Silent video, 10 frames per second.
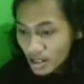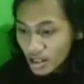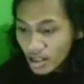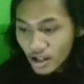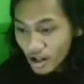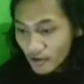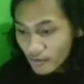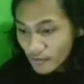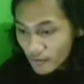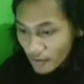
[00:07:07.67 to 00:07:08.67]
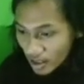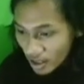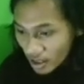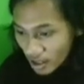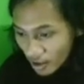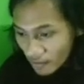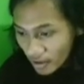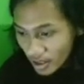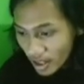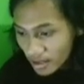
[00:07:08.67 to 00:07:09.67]
It
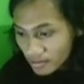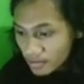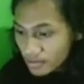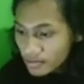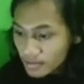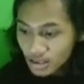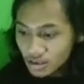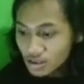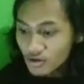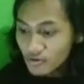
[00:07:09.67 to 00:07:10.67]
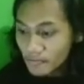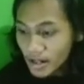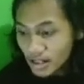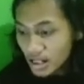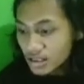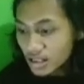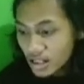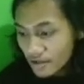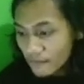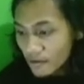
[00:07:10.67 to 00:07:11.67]
shows that Marlowe compared a
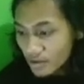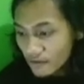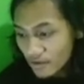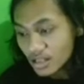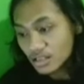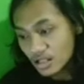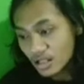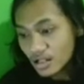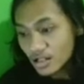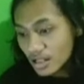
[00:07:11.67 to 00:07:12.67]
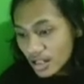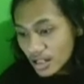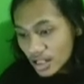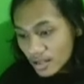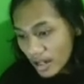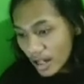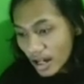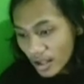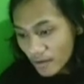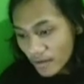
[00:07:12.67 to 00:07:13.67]
native people with a dog. He might
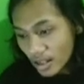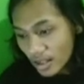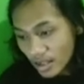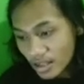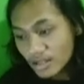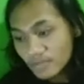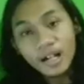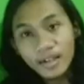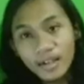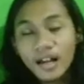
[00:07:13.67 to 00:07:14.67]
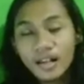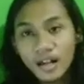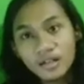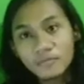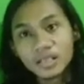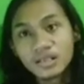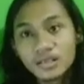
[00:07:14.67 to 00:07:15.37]
as well see them as an animal.